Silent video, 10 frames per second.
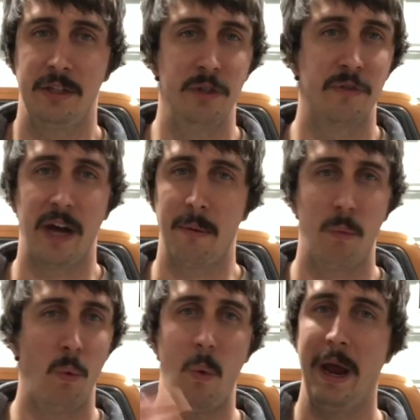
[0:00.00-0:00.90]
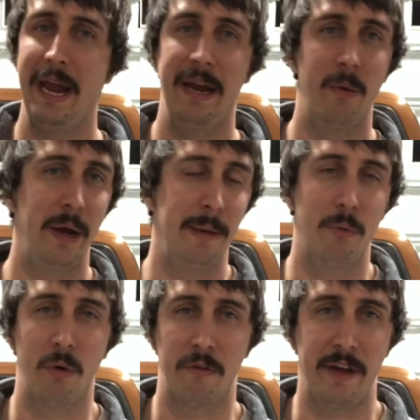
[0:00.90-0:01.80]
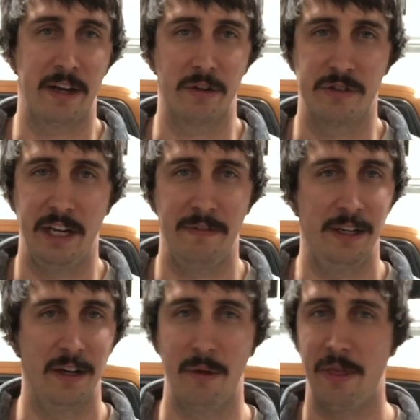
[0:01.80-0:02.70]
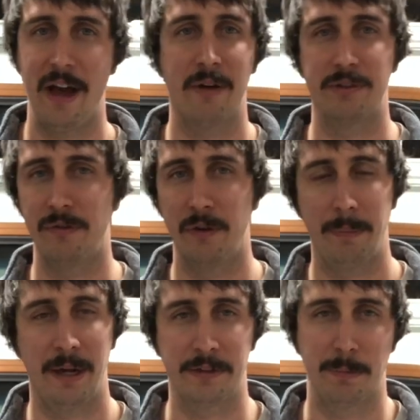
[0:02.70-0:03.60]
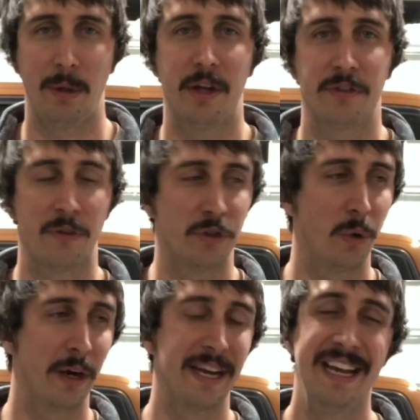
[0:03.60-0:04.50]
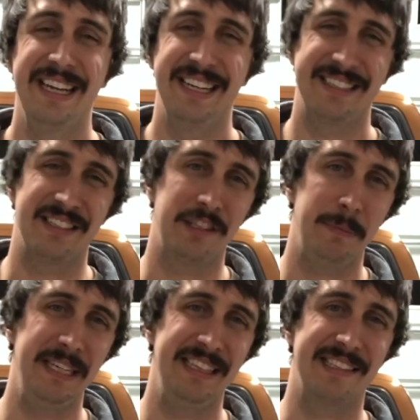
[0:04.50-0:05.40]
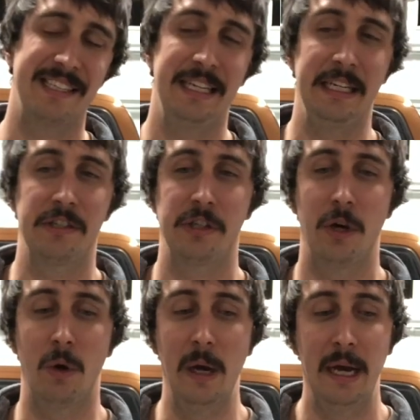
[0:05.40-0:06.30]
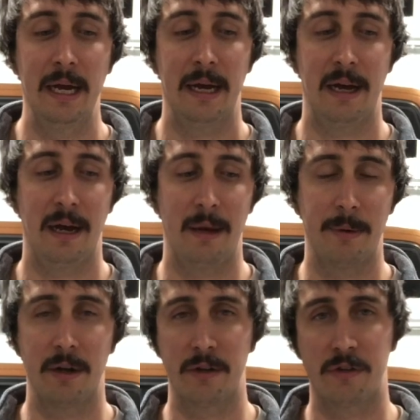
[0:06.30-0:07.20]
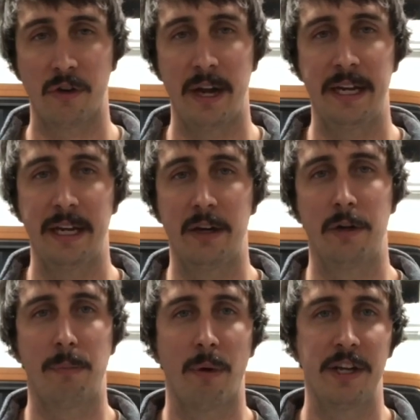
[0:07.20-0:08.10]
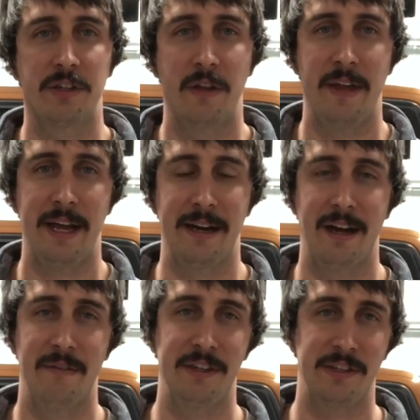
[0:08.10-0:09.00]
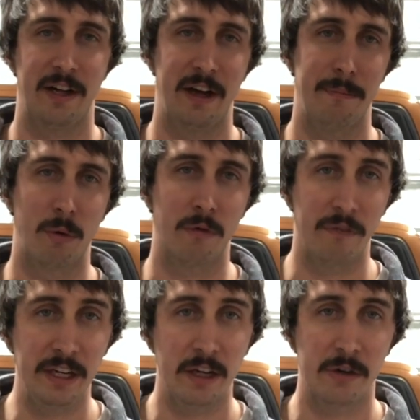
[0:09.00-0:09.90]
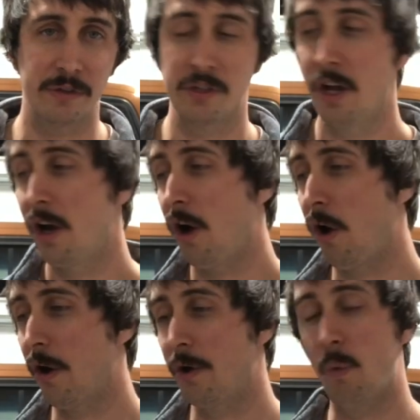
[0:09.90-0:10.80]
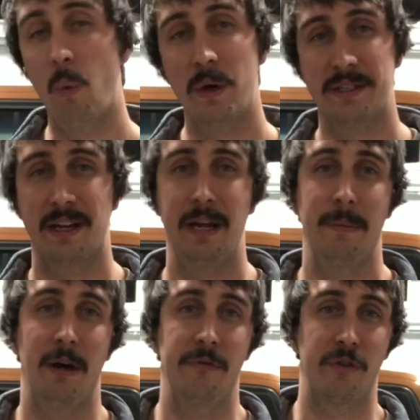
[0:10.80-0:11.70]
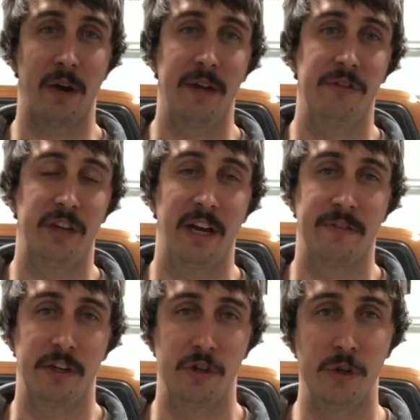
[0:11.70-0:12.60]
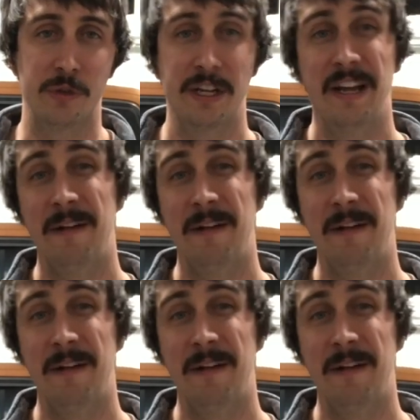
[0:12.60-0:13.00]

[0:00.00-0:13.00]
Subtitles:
You've got way more factor of safety, 1,000 foot-pounds plus for torque. It's the speed that's key. So I'm gonna try and get a good price on that, and obviously I'll have more videos on what type of drive shaft I choose.